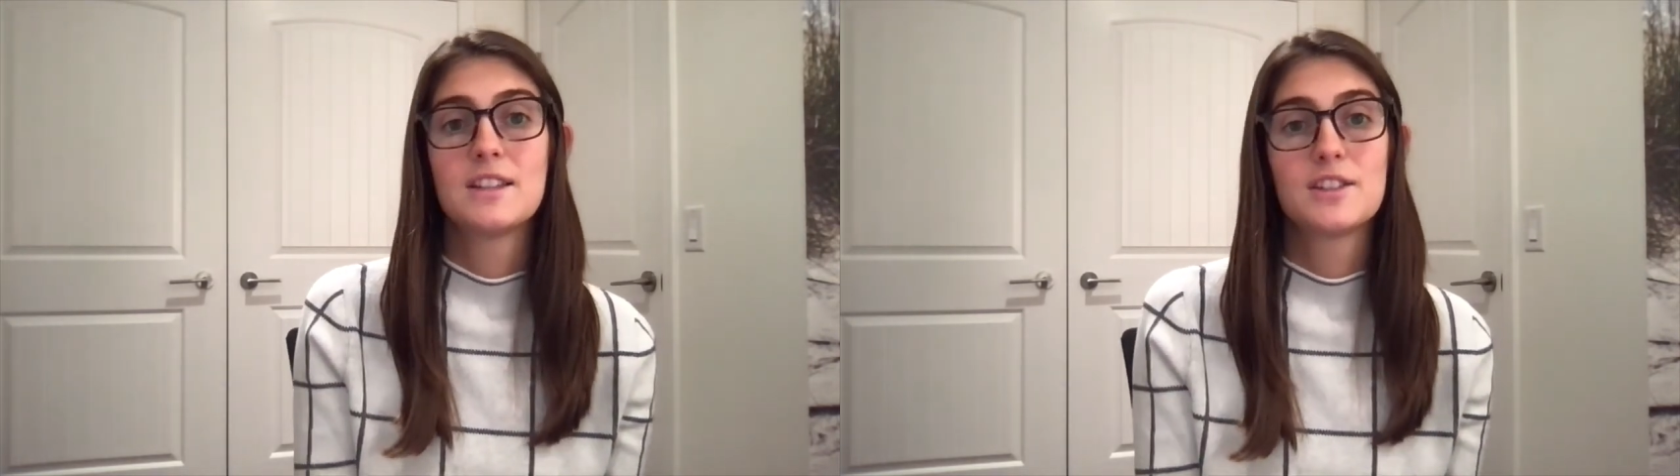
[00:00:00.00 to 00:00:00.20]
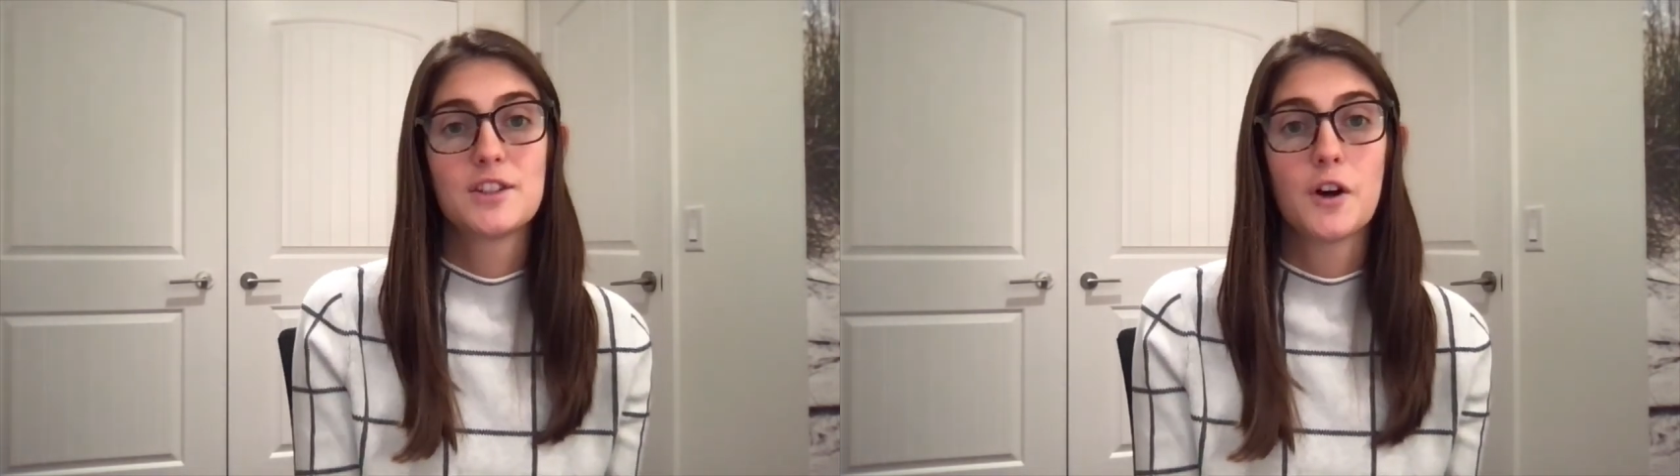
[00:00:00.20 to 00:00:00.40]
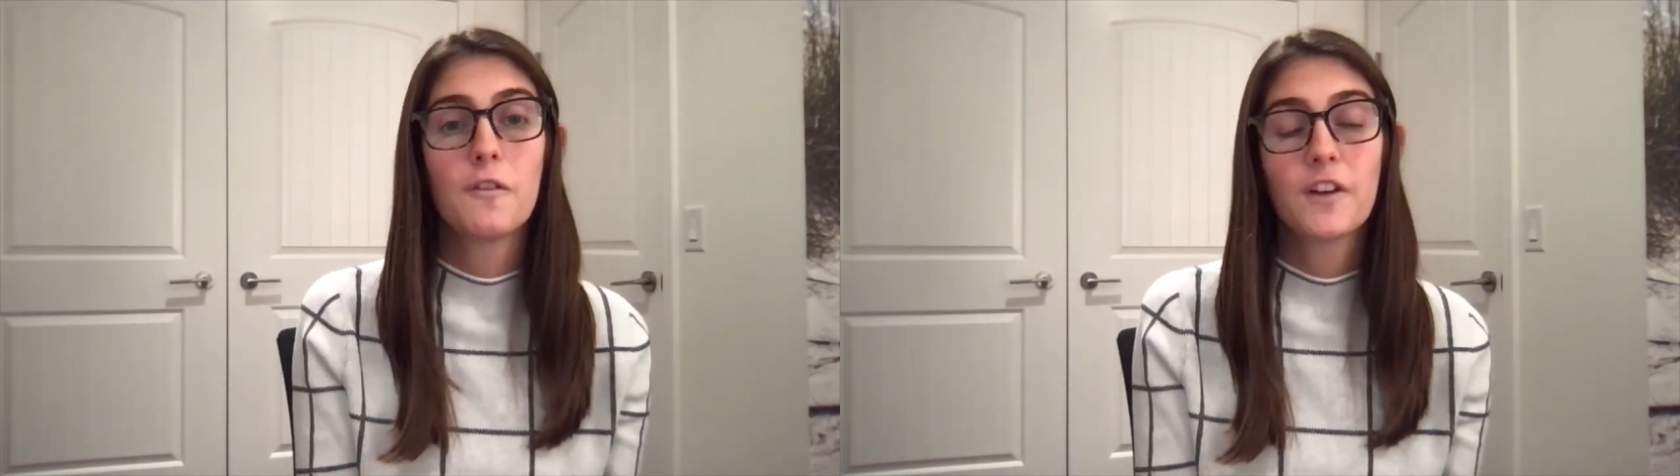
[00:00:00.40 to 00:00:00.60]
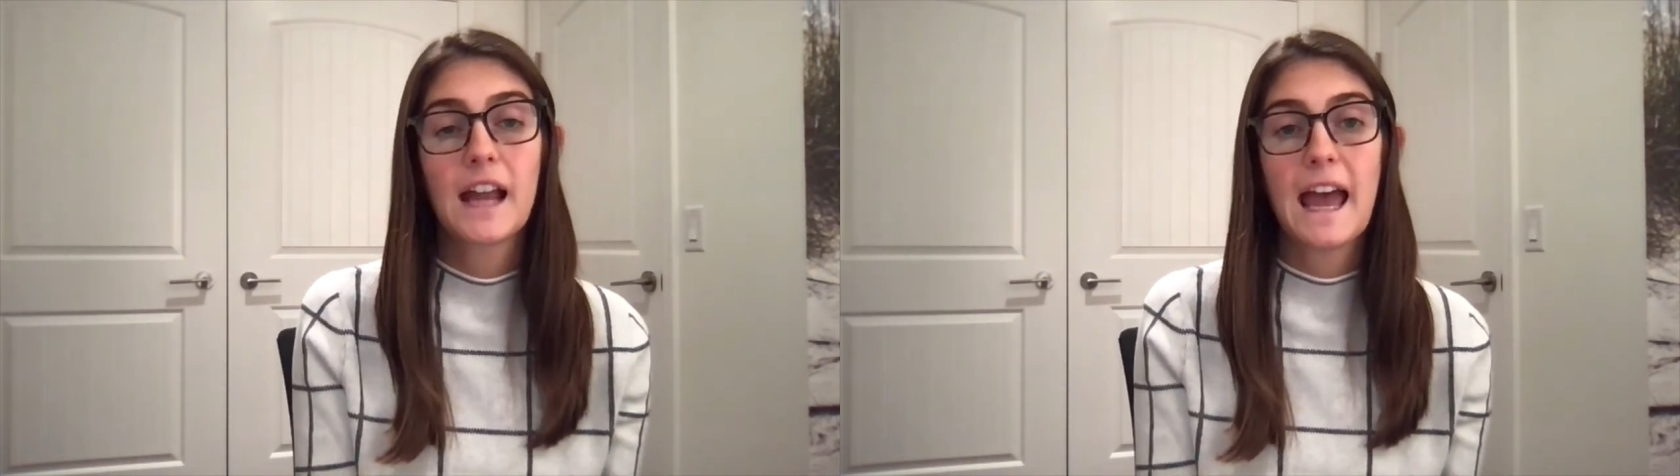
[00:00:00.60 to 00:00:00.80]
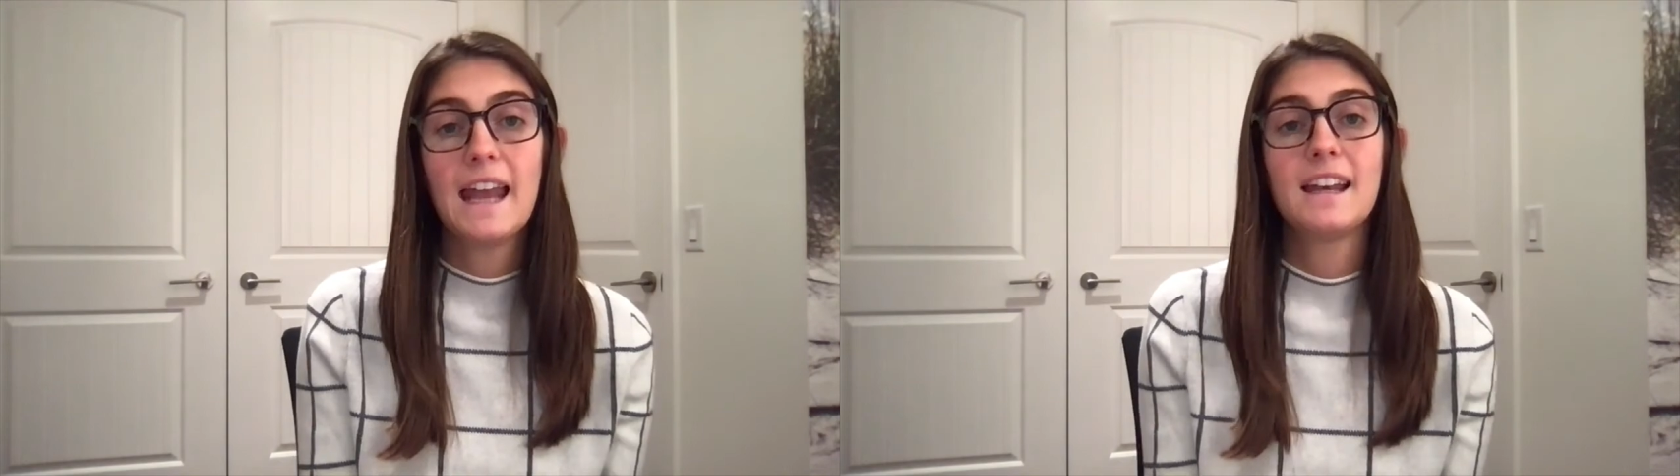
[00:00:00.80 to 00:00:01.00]
Don't
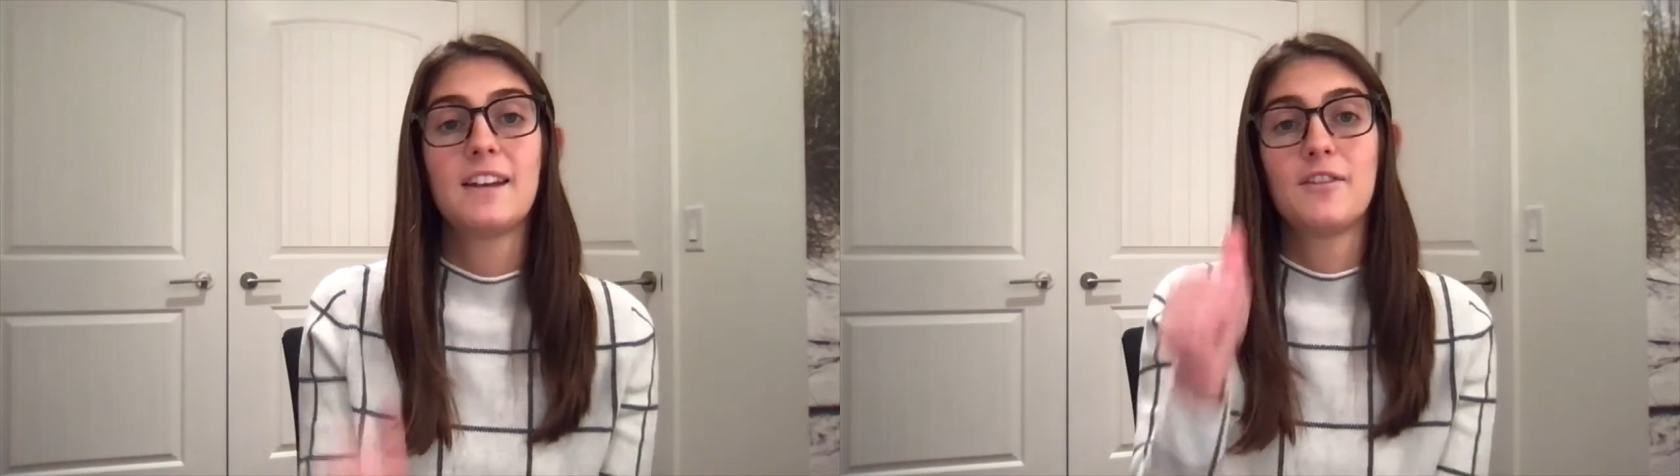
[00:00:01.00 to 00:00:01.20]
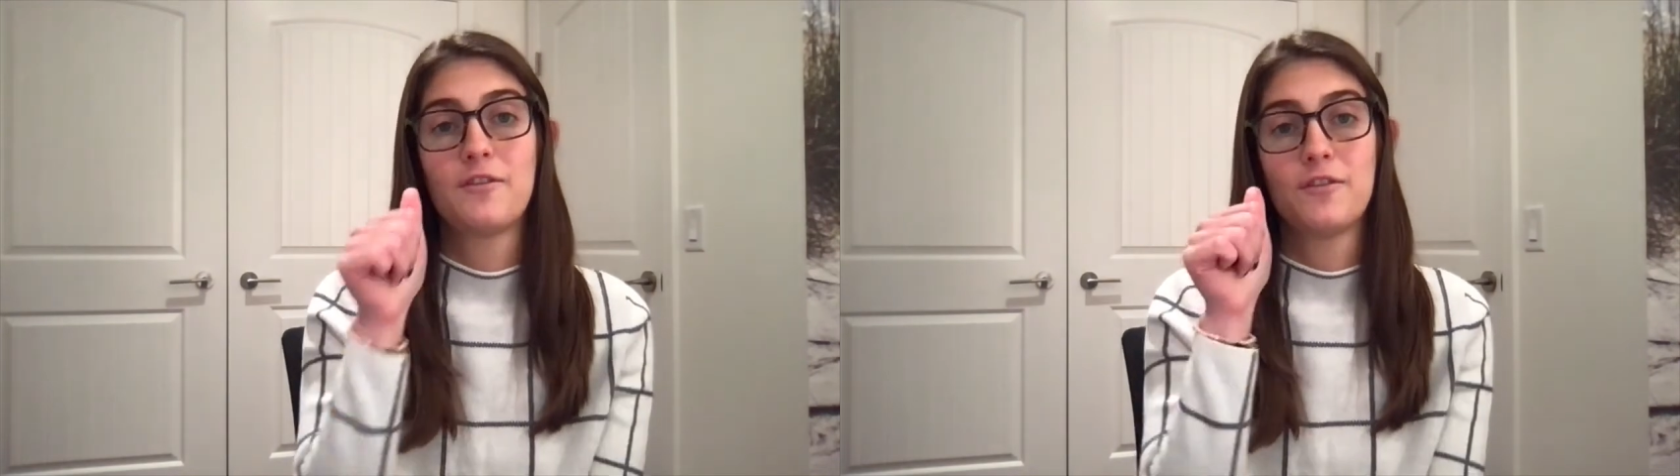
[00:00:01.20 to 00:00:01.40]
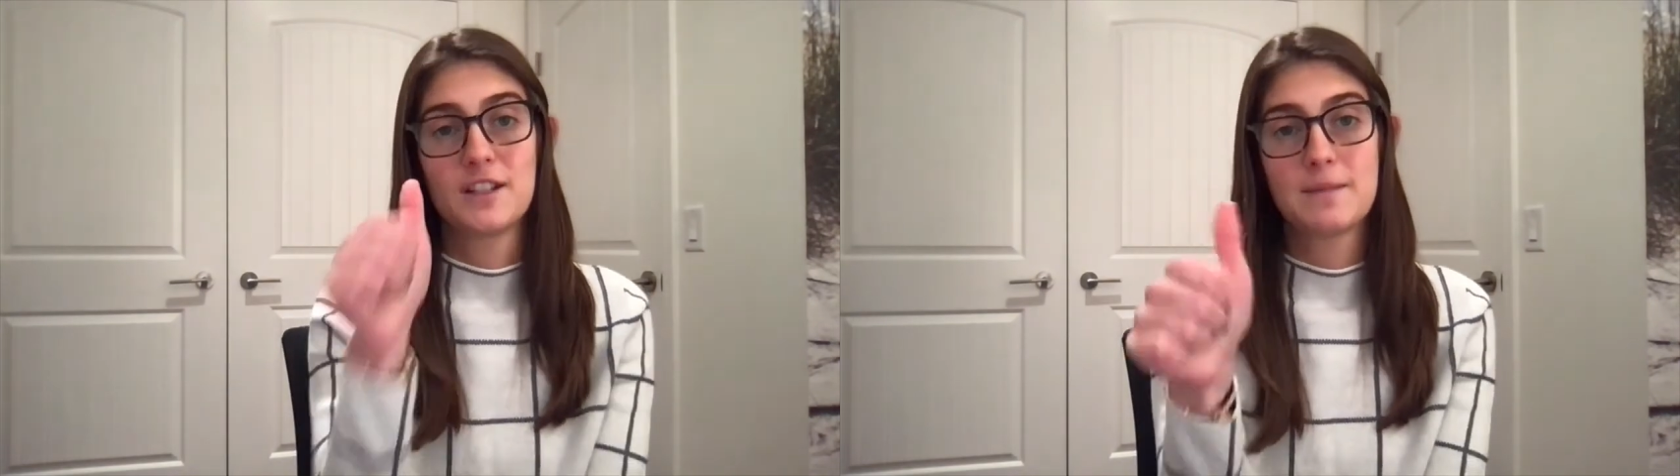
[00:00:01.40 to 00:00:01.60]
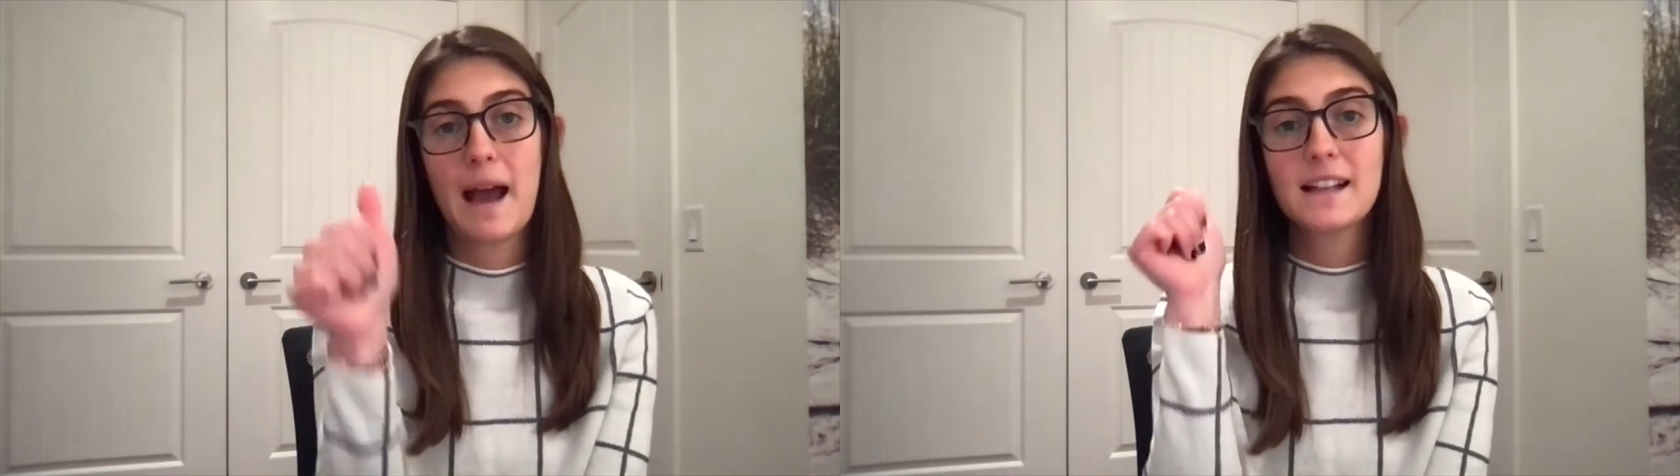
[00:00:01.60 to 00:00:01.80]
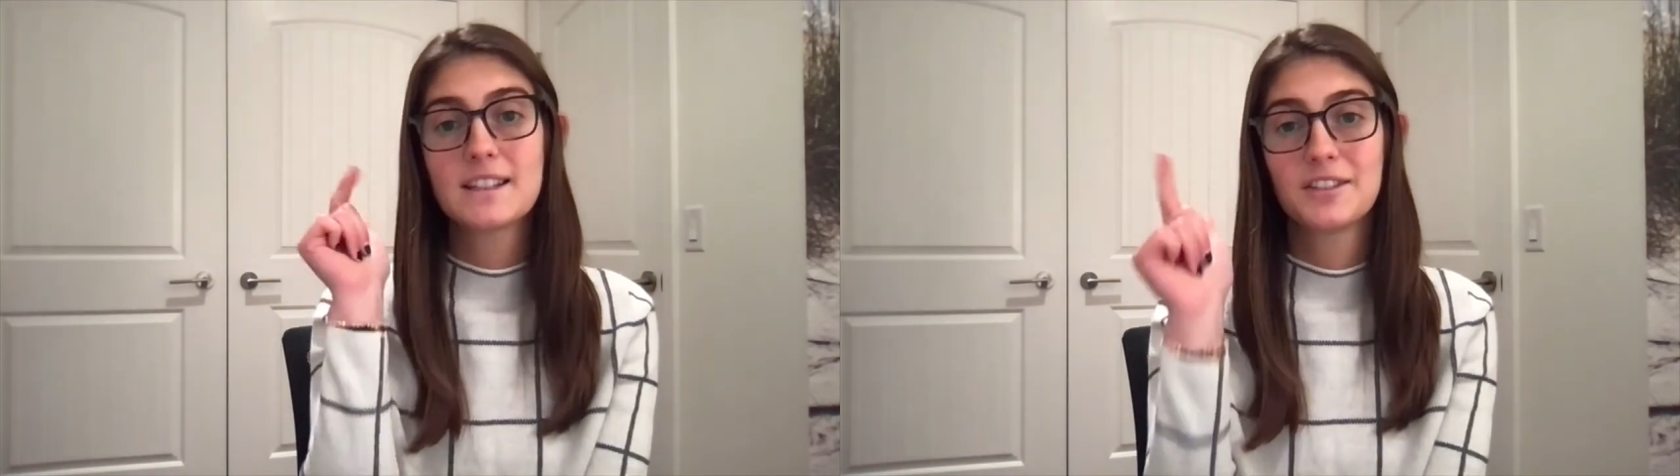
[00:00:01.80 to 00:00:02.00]
forget
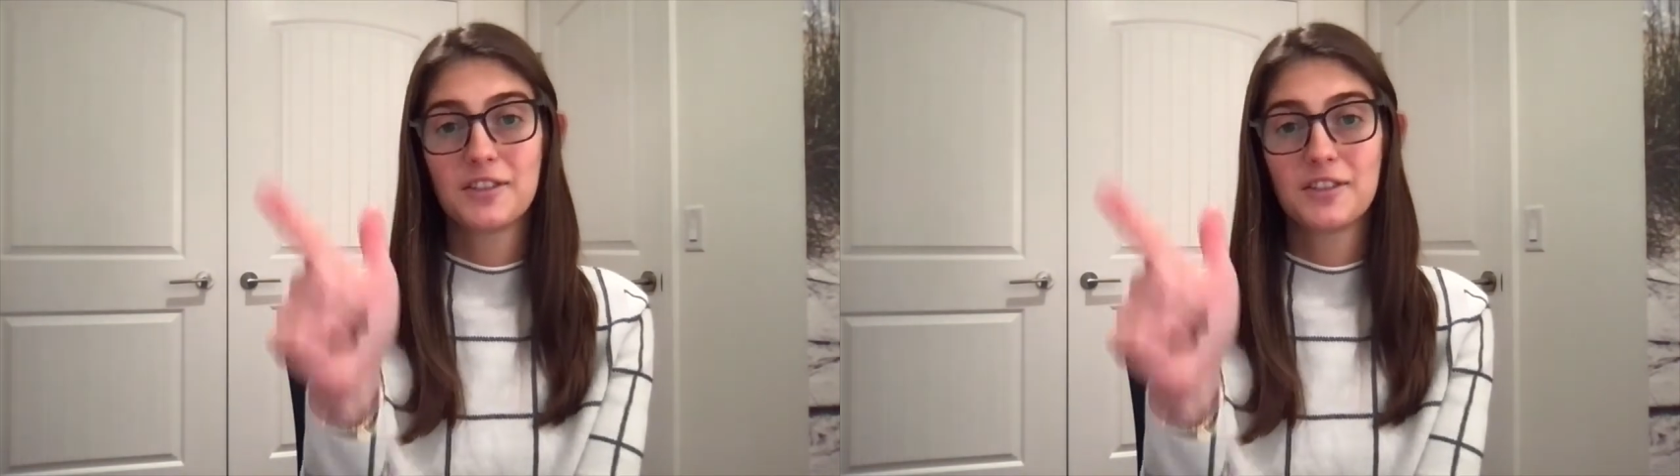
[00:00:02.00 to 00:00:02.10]
respect,